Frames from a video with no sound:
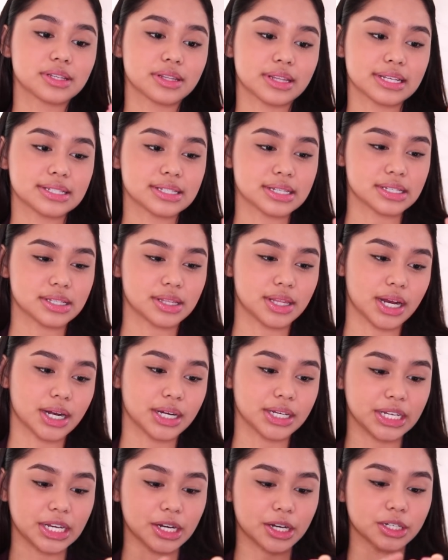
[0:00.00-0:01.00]
This is their
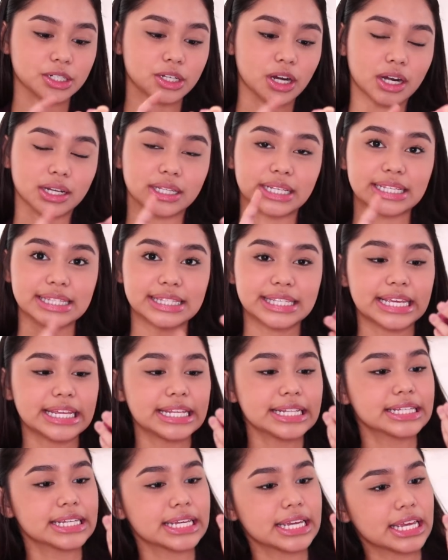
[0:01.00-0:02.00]
Dear Darling
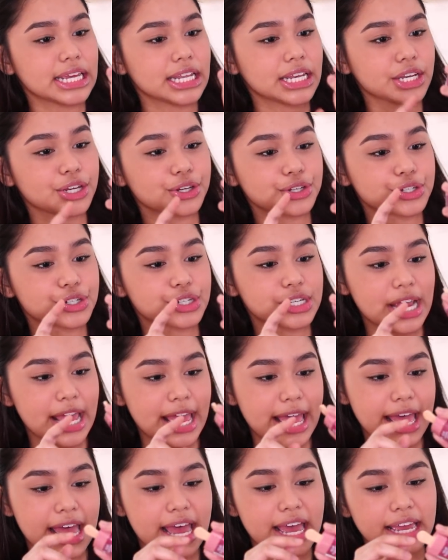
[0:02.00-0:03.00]
tint in the
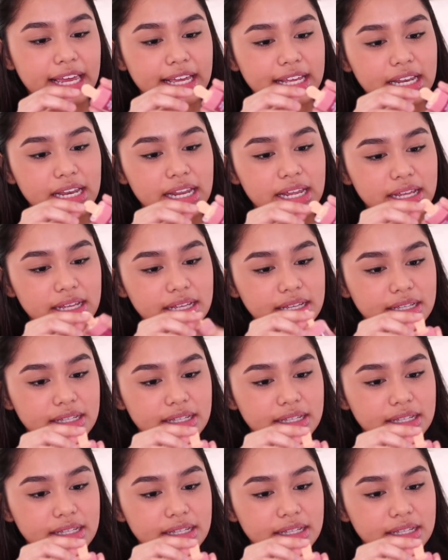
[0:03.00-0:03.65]
shade